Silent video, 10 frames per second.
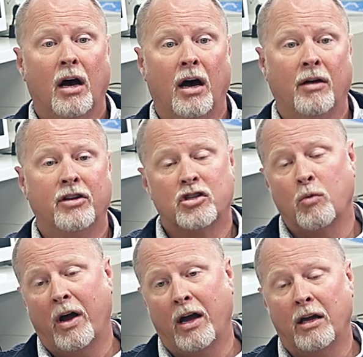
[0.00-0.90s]
Uh, this
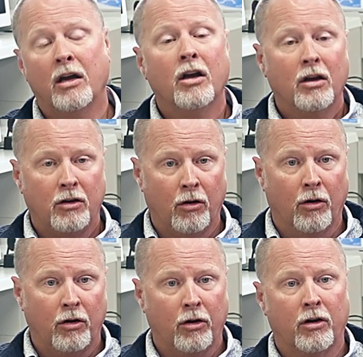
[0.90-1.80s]
way,
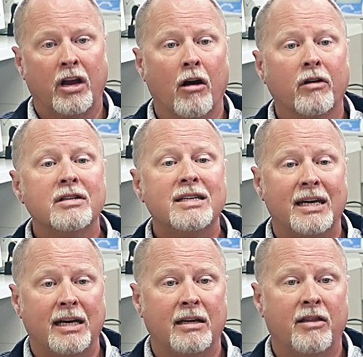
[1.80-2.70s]
you're, you're
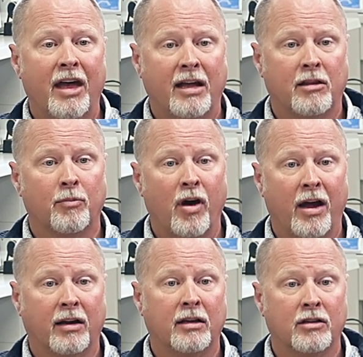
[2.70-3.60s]
guaranteed that the
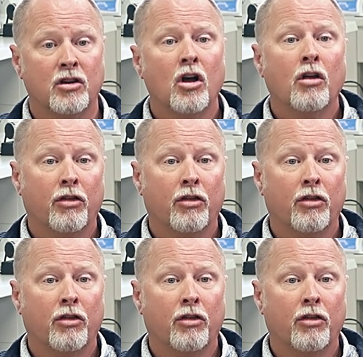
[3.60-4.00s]
product is